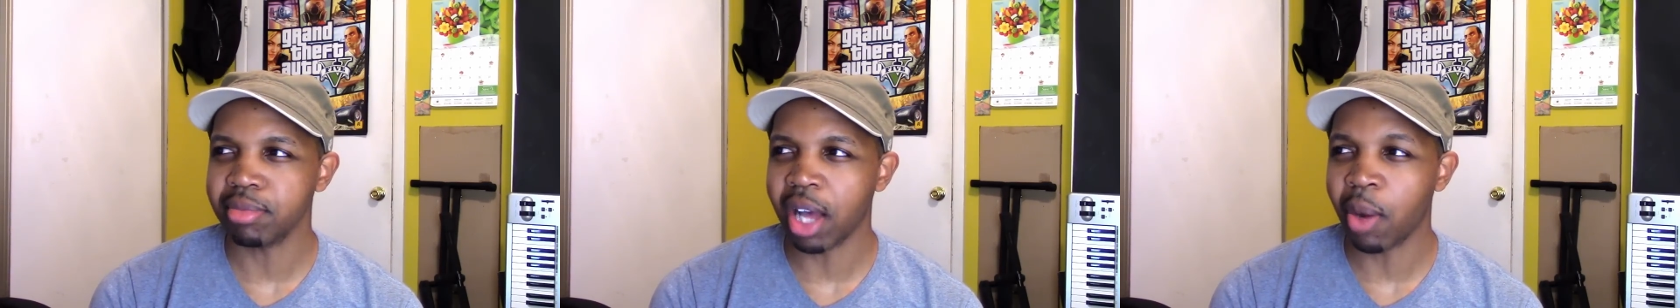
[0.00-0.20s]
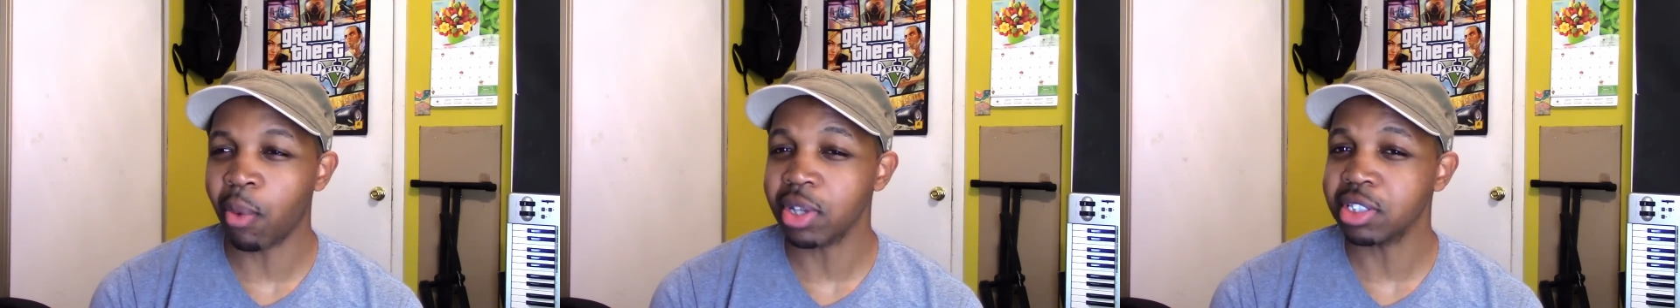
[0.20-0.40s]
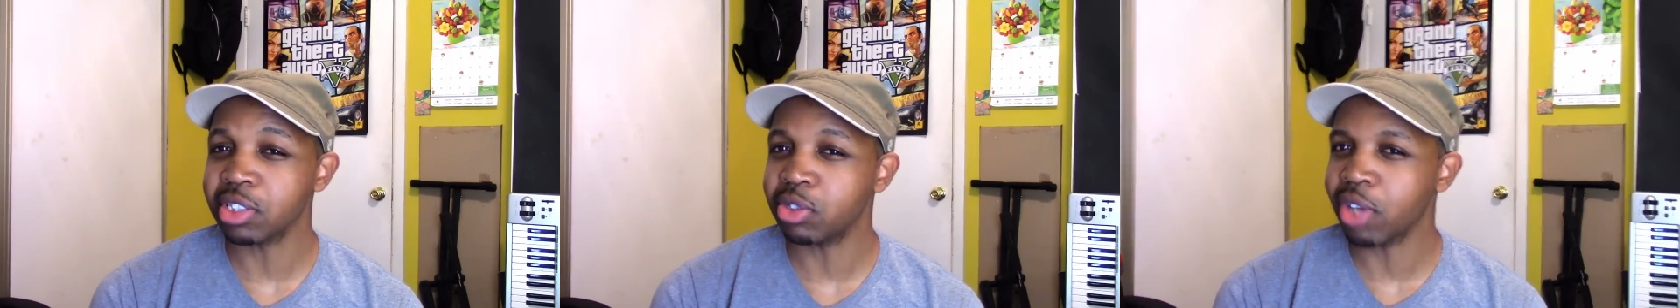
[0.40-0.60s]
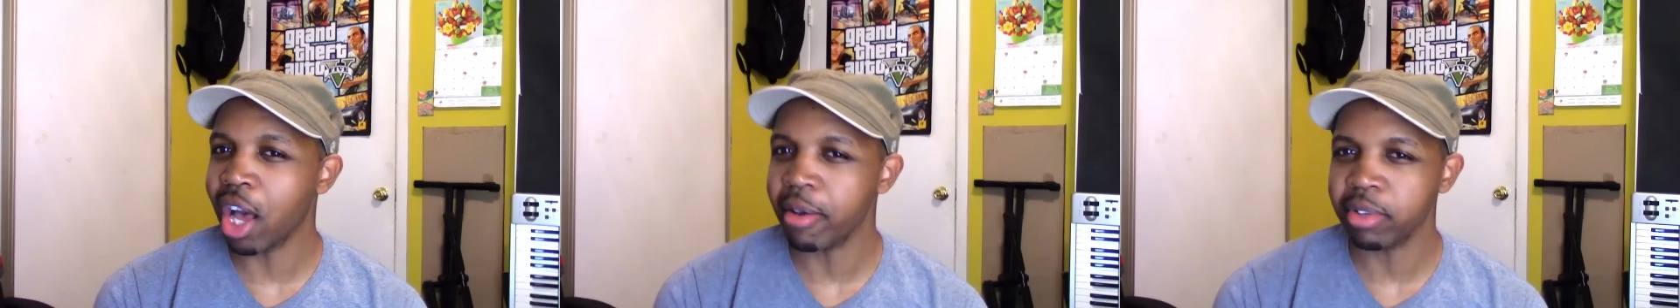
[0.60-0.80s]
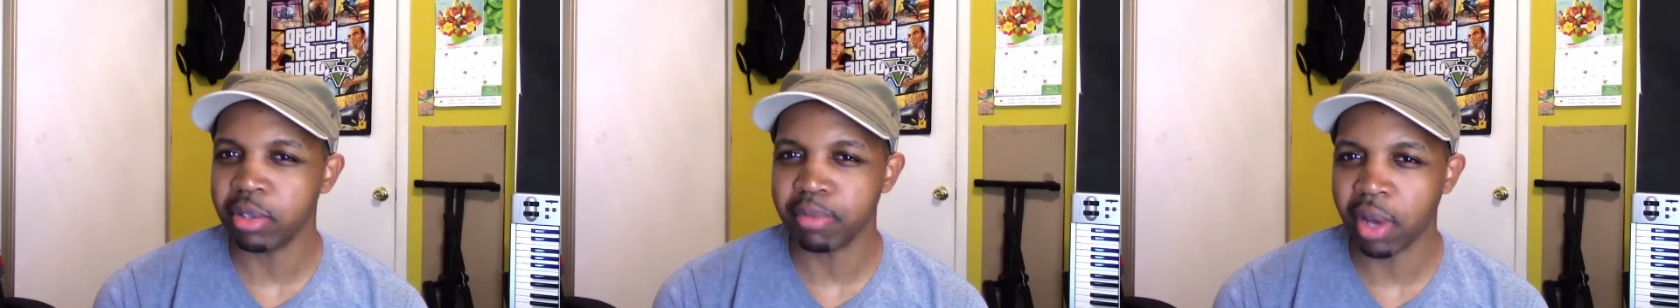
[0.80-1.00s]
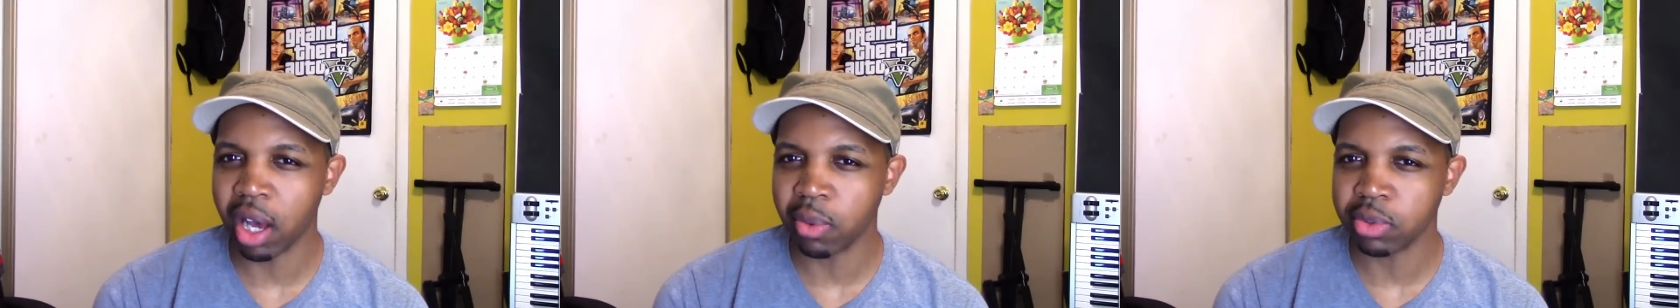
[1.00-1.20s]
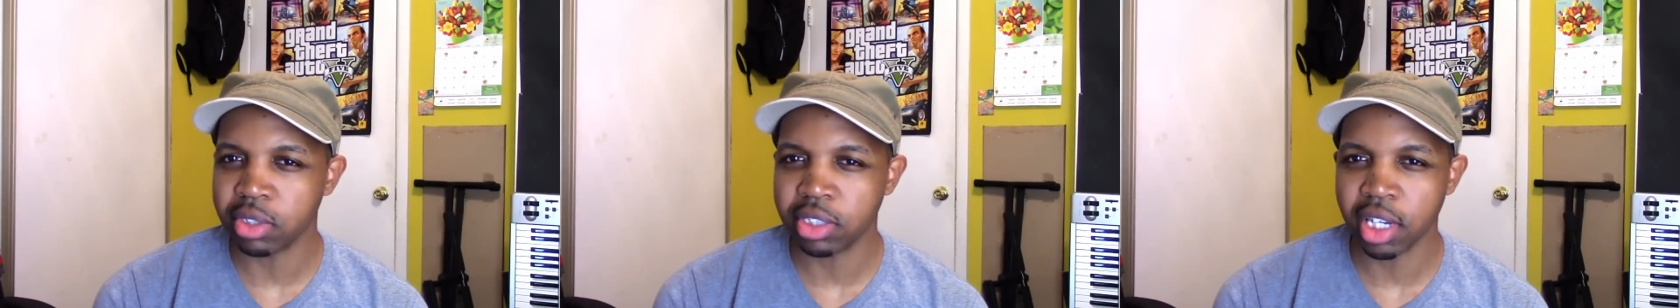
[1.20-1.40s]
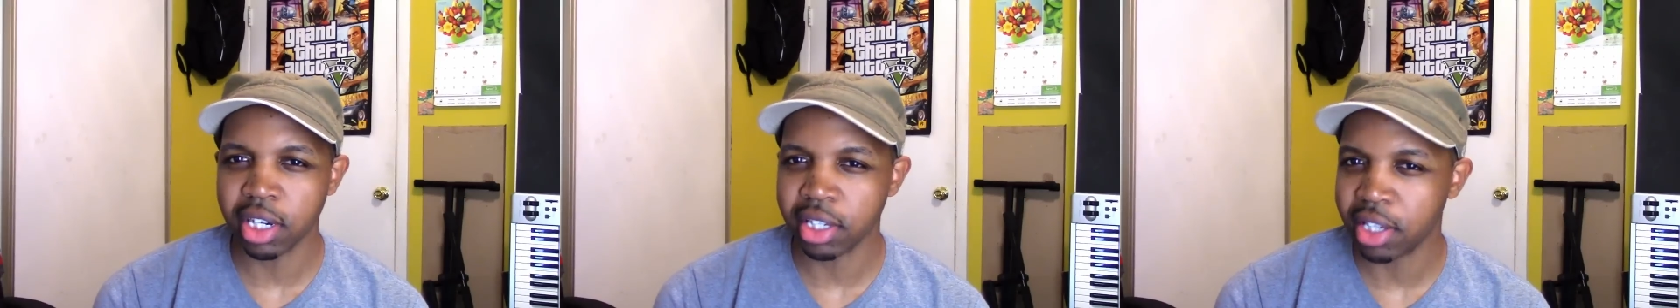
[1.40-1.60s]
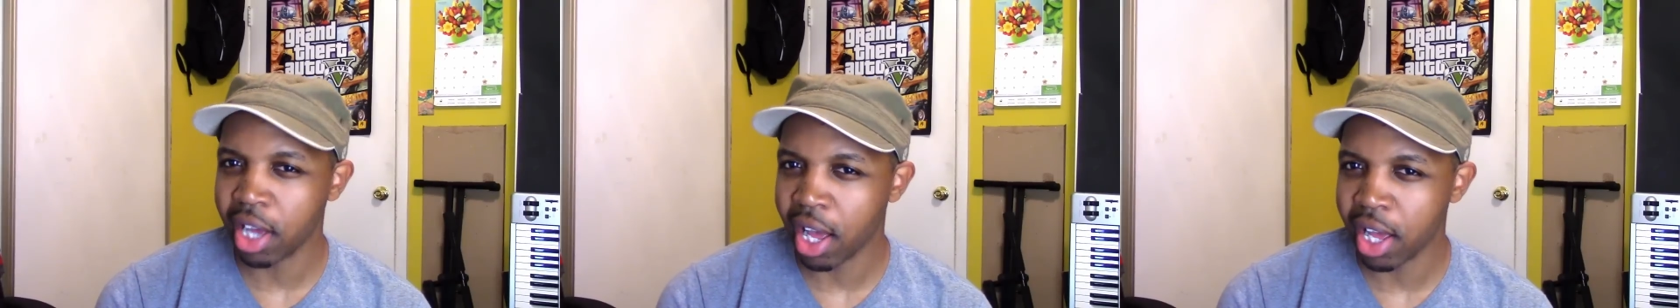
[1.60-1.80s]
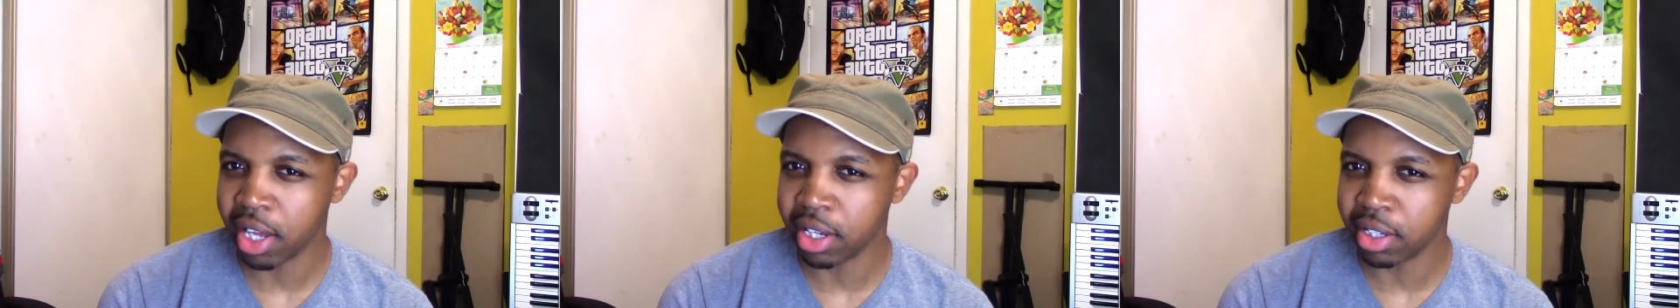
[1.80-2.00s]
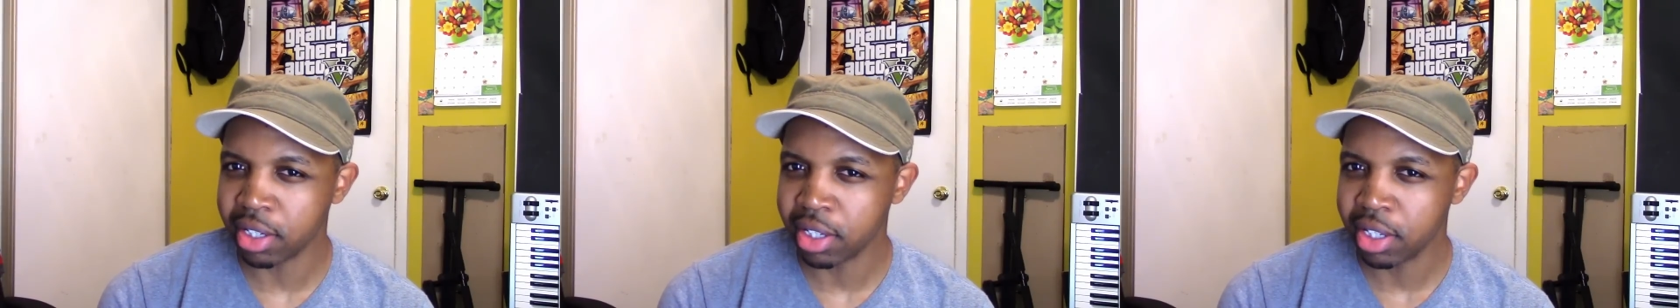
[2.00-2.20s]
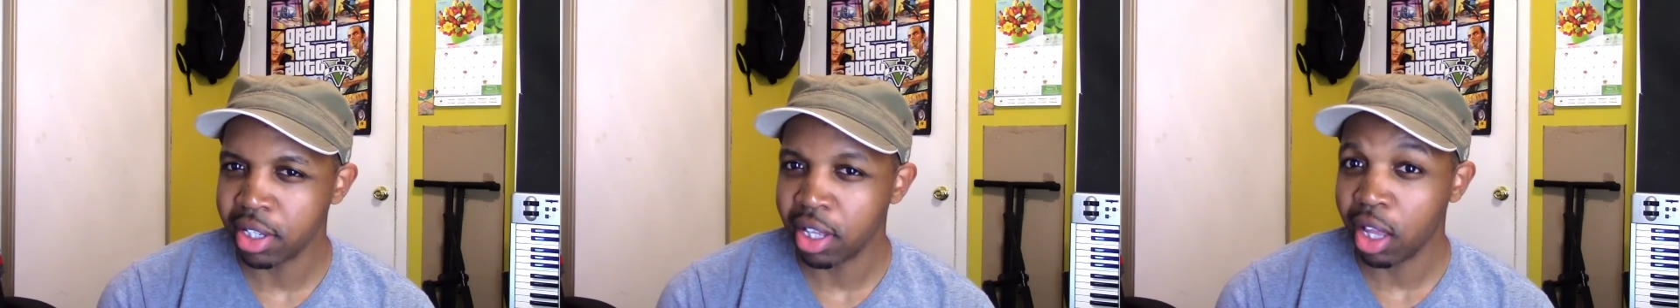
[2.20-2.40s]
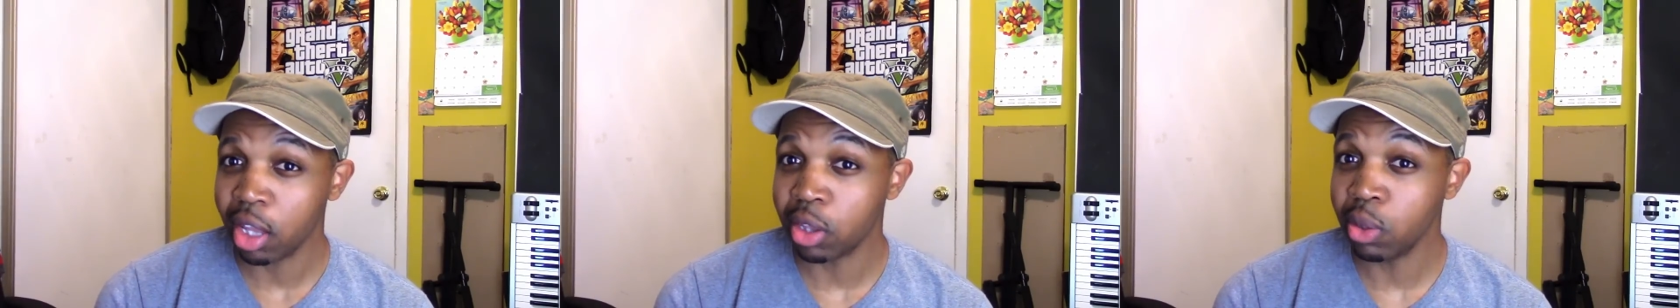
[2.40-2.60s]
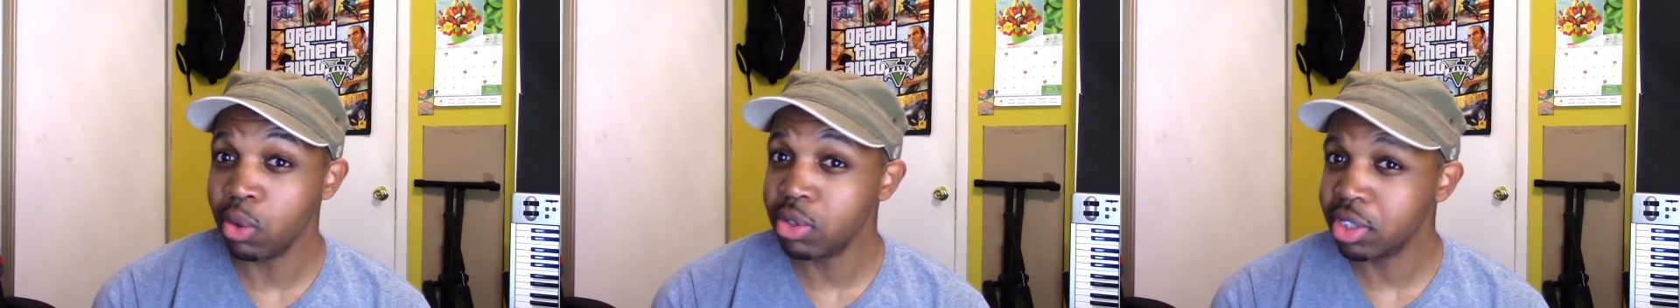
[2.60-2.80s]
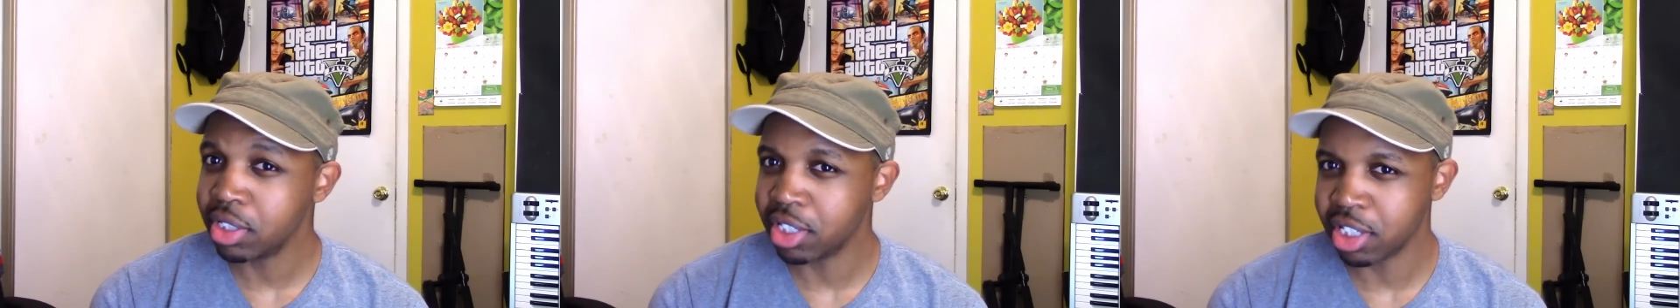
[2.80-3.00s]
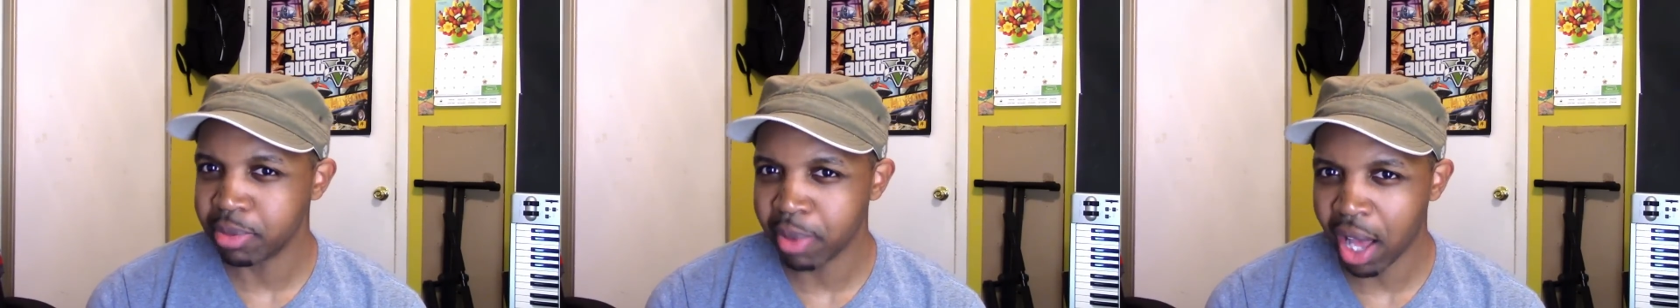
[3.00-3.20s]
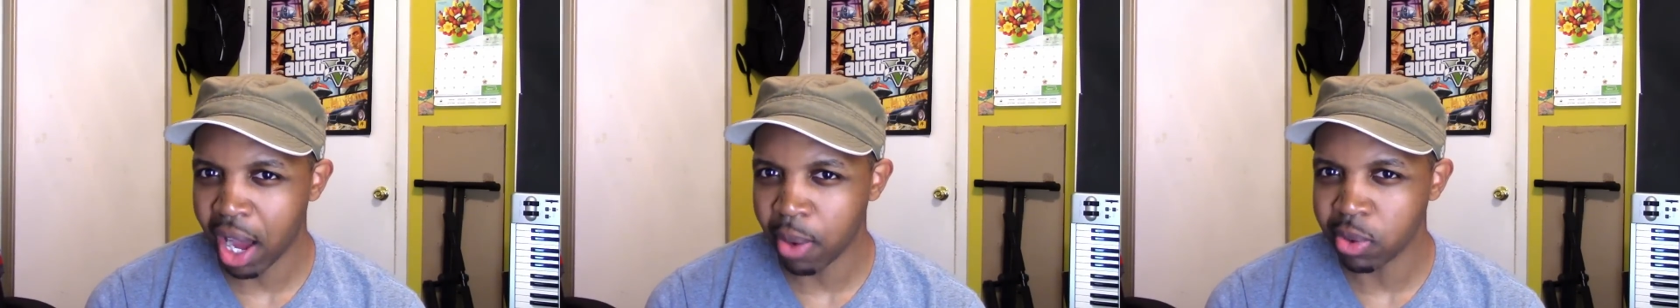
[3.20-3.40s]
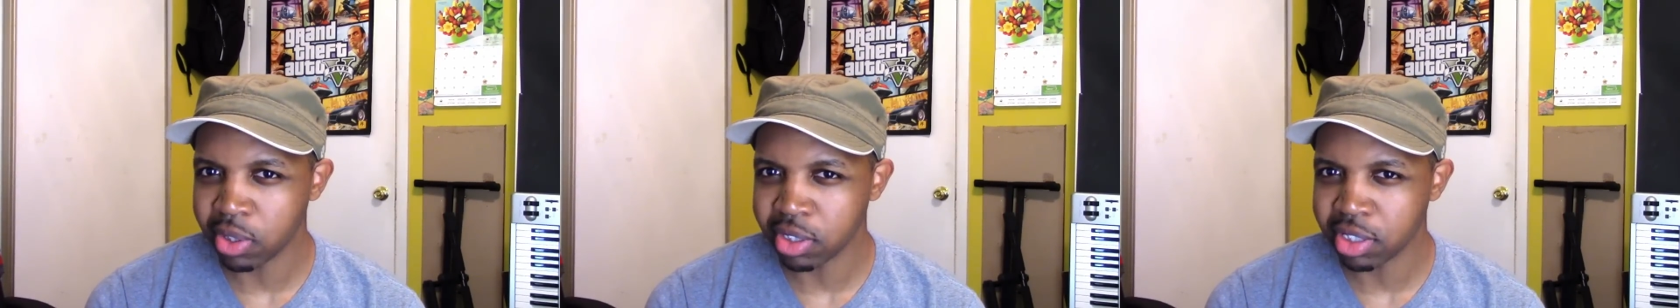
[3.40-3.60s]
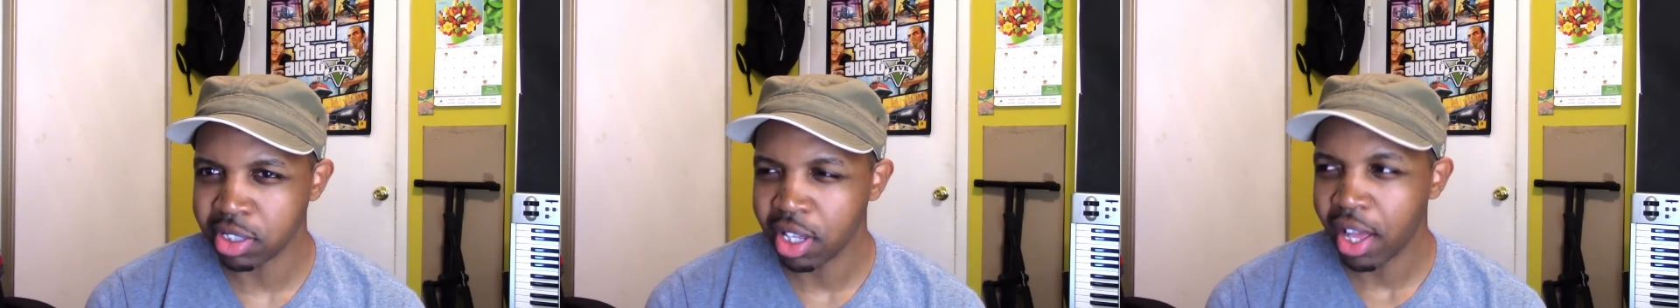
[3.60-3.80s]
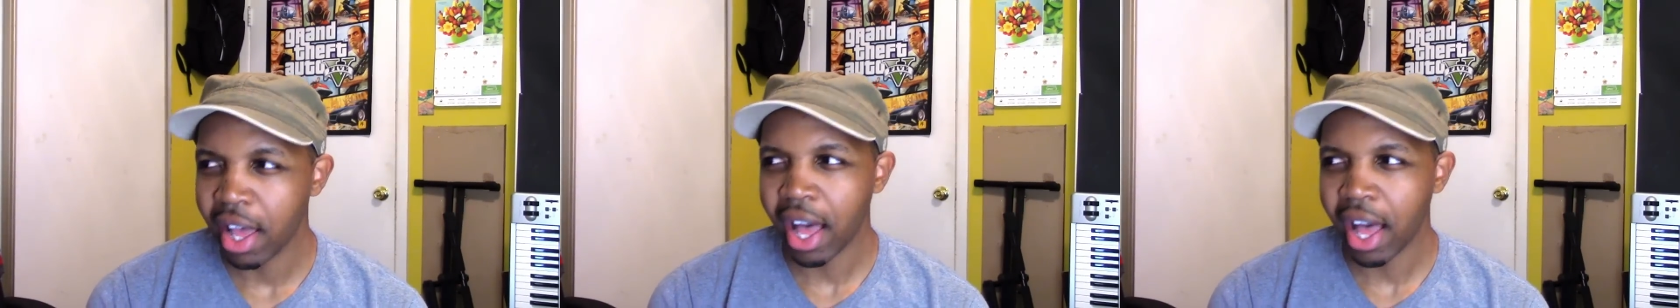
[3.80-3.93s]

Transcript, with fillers: I wasn't too happy about was Jedikiah losing his powers.